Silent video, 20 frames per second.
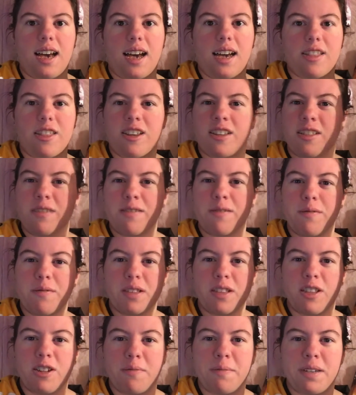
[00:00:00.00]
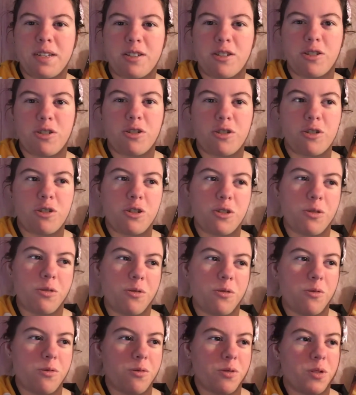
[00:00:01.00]
I thought that it was a little bit too
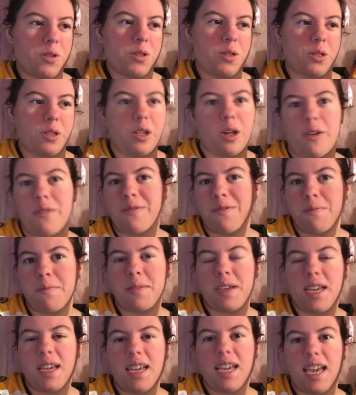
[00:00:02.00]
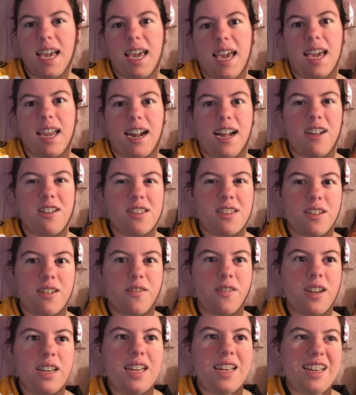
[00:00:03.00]
slow for me, and
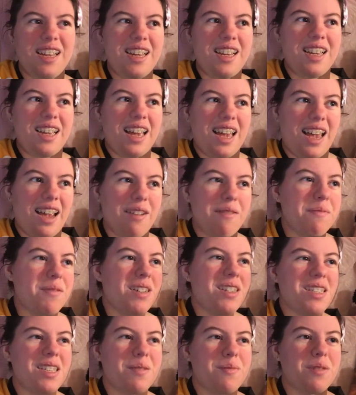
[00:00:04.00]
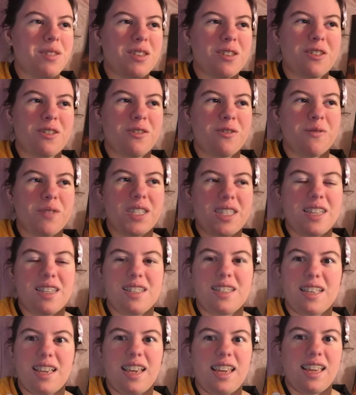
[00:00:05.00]
also, everybody seems to read
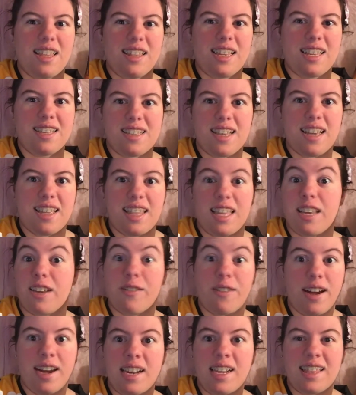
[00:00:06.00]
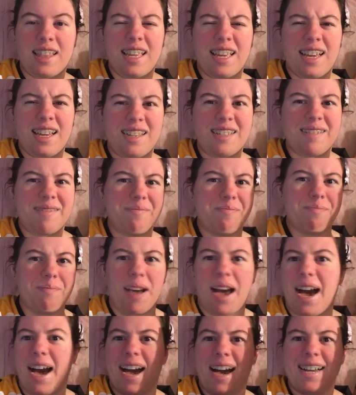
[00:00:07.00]
this and they say they cried at the end.
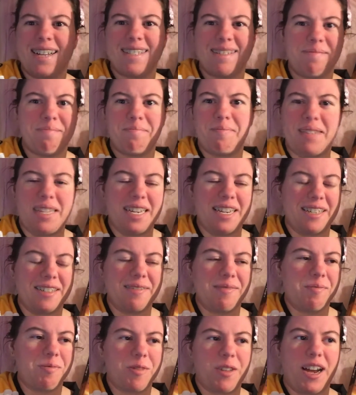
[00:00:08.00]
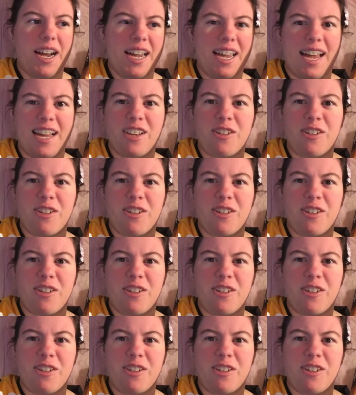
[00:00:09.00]
I didn't cry.